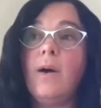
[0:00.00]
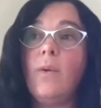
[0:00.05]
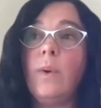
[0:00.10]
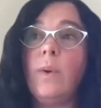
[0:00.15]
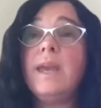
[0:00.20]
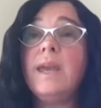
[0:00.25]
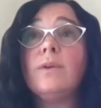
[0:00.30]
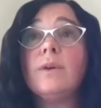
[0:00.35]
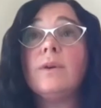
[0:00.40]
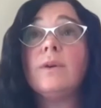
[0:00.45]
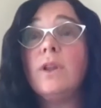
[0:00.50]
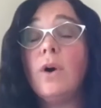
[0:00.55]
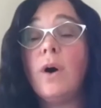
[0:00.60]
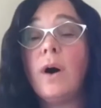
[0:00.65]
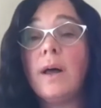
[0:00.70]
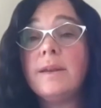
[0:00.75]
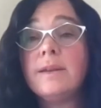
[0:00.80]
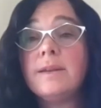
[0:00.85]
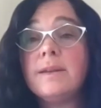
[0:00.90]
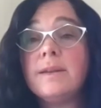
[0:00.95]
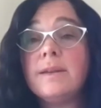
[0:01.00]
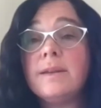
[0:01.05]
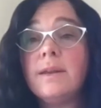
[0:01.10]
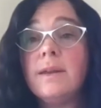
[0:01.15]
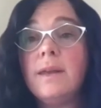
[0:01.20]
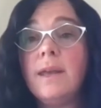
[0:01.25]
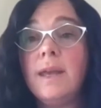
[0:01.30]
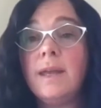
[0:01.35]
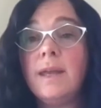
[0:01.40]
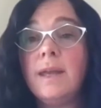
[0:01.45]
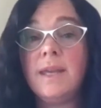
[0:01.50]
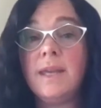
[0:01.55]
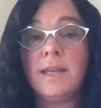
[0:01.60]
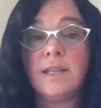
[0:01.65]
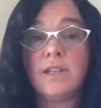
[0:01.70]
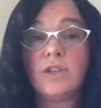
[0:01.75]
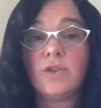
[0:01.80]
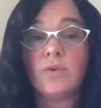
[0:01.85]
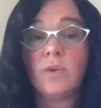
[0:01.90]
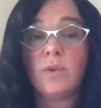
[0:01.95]
We hear a lot in
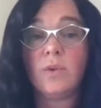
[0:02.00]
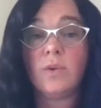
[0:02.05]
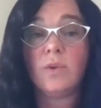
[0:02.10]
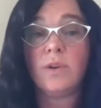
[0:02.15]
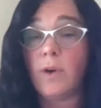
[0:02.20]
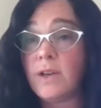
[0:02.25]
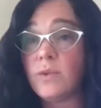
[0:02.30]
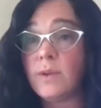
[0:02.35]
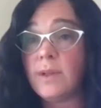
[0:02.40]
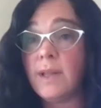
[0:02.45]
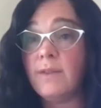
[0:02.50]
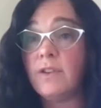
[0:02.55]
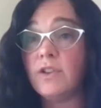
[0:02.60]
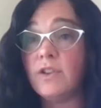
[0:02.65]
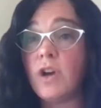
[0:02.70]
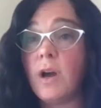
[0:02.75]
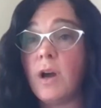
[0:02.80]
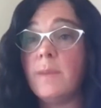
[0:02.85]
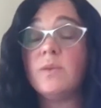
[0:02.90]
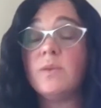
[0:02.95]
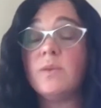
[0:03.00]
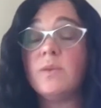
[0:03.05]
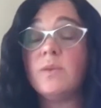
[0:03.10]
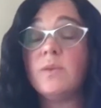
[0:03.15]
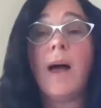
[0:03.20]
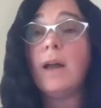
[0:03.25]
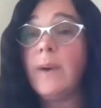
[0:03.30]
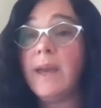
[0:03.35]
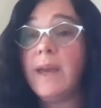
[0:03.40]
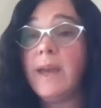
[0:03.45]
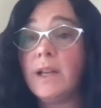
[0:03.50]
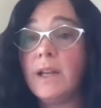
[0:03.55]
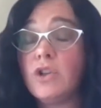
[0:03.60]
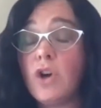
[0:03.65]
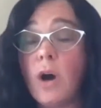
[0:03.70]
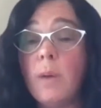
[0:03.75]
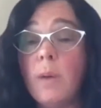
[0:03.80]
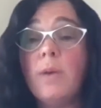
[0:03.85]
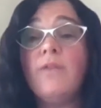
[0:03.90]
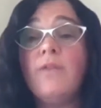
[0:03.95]
the industry for entry-level jobs. So how do I get
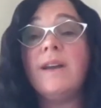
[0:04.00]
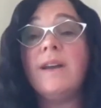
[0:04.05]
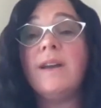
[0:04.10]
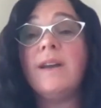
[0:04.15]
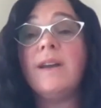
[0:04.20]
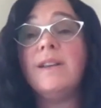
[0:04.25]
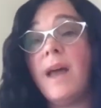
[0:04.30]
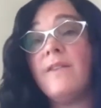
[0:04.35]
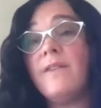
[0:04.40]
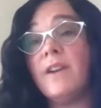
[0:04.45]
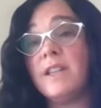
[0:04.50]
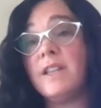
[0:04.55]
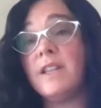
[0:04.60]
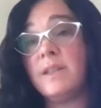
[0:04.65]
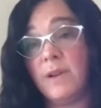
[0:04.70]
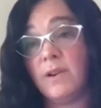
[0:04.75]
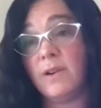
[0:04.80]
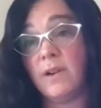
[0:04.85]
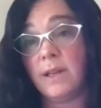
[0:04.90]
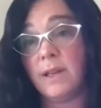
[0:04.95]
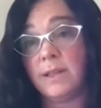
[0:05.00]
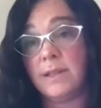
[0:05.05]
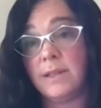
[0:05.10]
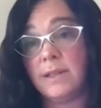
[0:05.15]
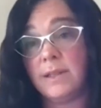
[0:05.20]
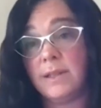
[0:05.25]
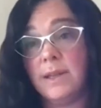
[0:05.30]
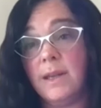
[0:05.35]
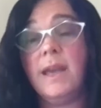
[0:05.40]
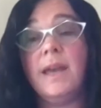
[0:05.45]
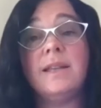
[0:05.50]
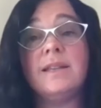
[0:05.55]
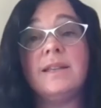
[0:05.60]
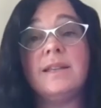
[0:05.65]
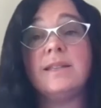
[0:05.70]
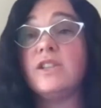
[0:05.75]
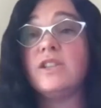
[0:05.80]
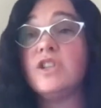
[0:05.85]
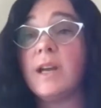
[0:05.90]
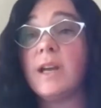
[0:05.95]
a job if I don't have experience?
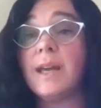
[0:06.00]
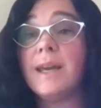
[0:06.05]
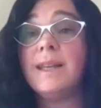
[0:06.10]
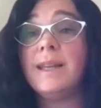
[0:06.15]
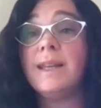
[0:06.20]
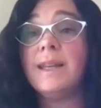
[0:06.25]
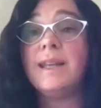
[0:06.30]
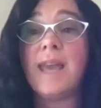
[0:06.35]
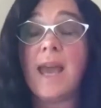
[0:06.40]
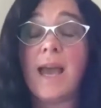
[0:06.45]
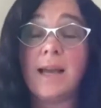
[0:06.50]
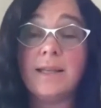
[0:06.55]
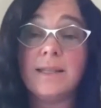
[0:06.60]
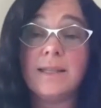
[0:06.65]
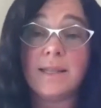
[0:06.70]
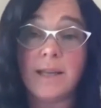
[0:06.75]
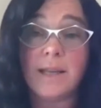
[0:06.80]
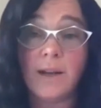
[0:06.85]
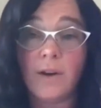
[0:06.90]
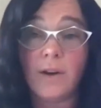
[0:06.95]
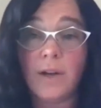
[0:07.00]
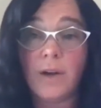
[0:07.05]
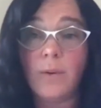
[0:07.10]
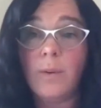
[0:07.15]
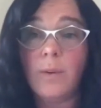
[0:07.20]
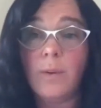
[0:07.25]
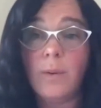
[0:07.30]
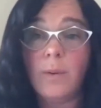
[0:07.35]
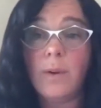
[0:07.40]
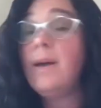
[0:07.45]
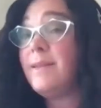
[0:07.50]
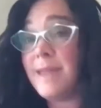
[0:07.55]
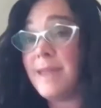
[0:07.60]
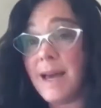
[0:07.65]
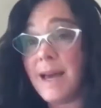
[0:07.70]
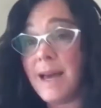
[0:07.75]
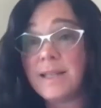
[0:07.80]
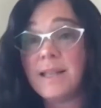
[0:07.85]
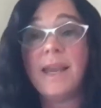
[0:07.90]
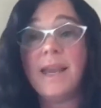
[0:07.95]
It is the chicken and the egg scenario.
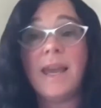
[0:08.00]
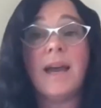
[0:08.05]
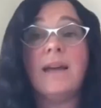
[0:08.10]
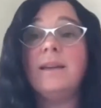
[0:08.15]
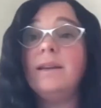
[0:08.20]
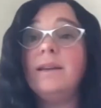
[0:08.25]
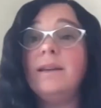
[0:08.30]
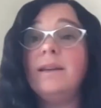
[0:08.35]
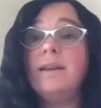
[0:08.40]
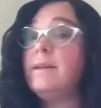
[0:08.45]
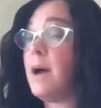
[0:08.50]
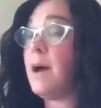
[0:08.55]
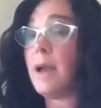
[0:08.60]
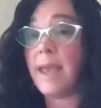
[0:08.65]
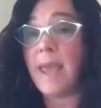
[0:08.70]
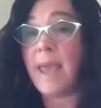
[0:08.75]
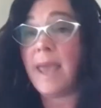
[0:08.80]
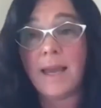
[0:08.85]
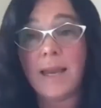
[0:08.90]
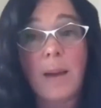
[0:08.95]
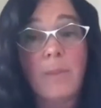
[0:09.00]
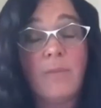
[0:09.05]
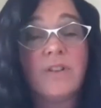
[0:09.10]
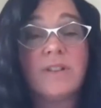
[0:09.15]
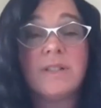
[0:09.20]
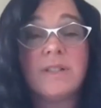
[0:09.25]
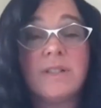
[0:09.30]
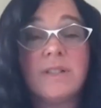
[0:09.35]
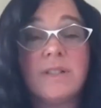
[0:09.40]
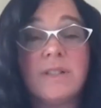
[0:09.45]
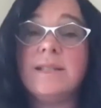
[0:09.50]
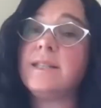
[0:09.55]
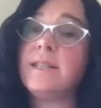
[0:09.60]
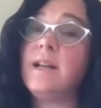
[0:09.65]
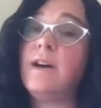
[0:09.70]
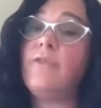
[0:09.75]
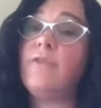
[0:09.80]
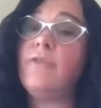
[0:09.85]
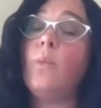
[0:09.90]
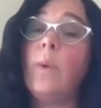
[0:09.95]
That's, again, I can't emphasize
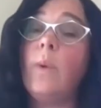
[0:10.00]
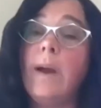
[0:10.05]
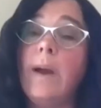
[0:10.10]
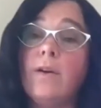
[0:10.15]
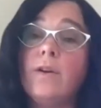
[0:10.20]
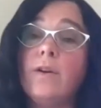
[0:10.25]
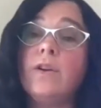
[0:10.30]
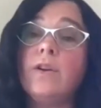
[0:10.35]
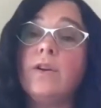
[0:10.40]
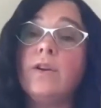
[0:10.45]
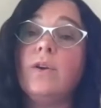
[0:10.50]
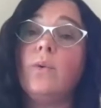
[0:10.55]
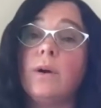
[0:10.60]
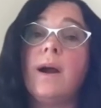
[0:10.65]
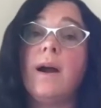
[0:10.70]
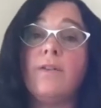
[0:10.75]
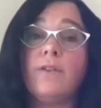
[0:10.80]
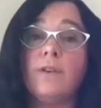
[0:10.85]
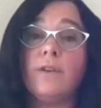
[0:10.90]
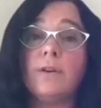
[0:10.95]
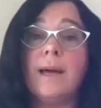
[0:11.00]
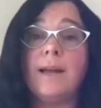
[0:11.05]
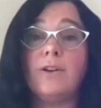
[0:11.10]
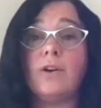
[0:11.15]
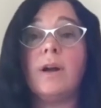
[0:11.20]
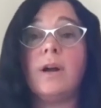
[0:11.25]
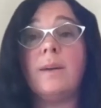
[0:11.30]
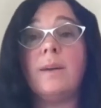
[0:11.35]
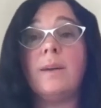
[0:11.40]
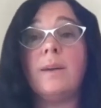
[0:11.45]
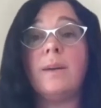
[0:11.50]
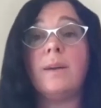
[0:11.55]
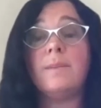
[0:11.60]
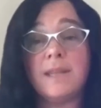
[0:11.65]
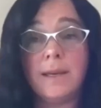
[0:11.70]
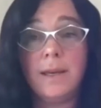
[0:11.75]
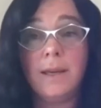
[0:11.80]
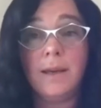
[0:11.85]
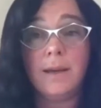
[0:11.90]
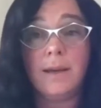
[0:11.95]
this enough, where your cover letter
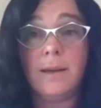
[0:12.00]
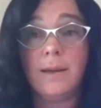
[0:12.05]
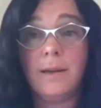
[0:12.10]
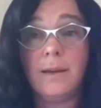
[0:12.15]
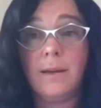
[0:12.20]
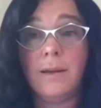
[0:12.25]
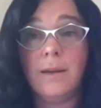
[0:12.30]
comes in